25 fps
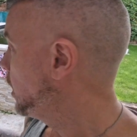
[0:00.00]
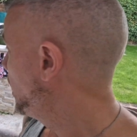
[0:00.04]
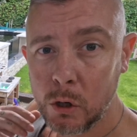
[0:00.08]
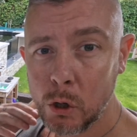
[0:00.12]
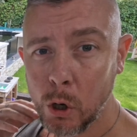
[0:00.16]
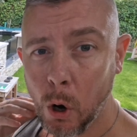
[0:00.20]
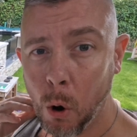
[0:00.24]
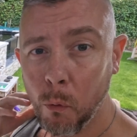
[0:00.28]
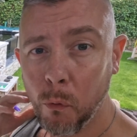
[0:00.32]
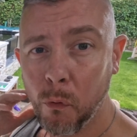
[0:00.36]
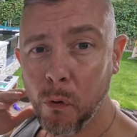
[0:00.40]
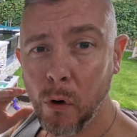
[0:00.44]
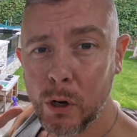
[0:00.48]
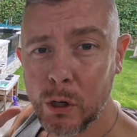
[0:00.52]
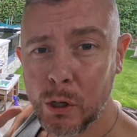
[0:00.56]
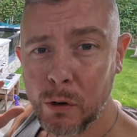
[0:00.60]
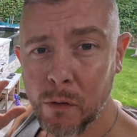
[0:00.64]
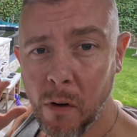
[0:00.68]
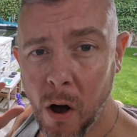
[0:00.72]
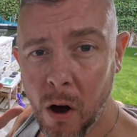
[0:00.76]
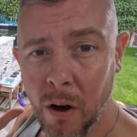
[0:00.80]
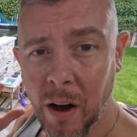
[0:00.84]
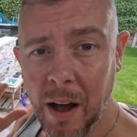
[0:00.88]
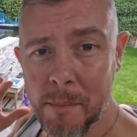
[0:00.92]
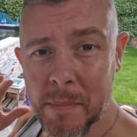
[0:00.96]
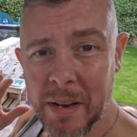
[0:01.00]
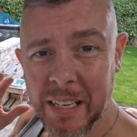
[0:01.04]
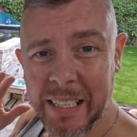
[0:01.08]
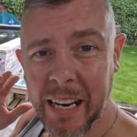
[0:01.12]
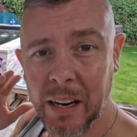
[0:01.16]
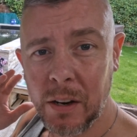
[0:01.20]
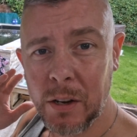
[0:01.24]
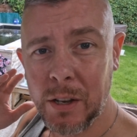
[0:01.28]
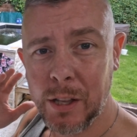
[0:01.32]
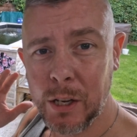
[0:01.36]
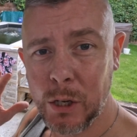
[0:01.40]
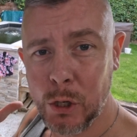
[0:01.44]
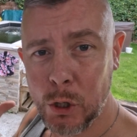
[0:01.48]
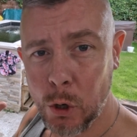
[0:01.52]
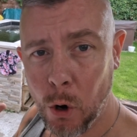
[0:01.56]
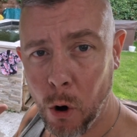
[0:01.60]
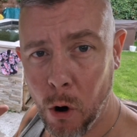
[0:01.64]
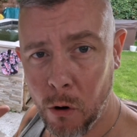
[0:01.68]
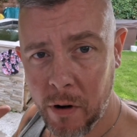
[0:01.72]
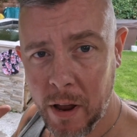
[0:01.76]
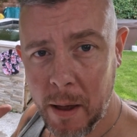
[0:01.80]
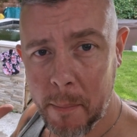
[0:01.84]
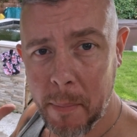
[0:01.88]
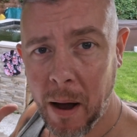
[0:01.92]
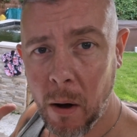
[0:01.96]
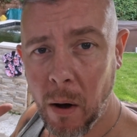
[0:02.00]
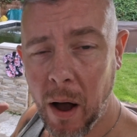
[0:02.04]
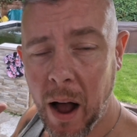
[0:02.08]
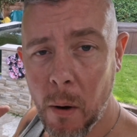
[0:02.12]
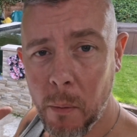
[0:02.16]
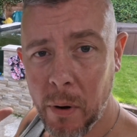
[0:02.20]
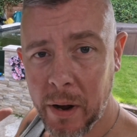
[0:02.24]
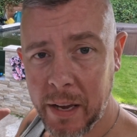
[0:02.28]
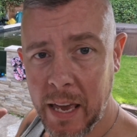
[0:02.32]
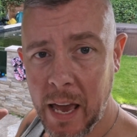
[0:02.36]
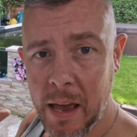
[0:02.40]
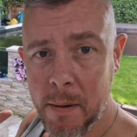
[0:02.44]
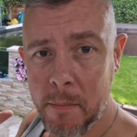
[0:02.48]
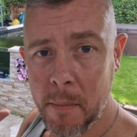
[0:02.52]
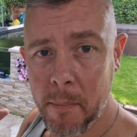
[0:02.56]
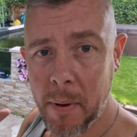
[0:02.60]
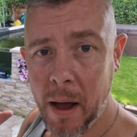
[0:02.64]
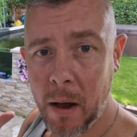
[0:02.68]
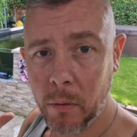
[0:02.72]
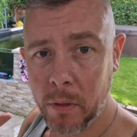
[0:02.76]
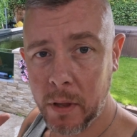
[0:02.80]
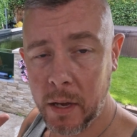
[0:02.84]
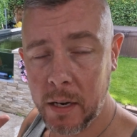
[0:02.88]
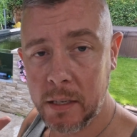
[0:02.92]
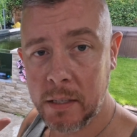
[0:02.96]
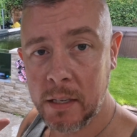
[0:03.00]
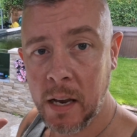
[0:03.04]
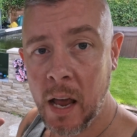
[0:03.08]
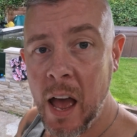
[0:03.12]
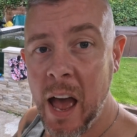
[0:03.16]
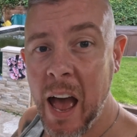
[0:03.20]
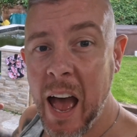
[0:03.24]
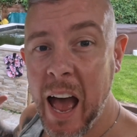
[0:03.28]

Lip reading: So first of all, let me tell you the story about how I came about this.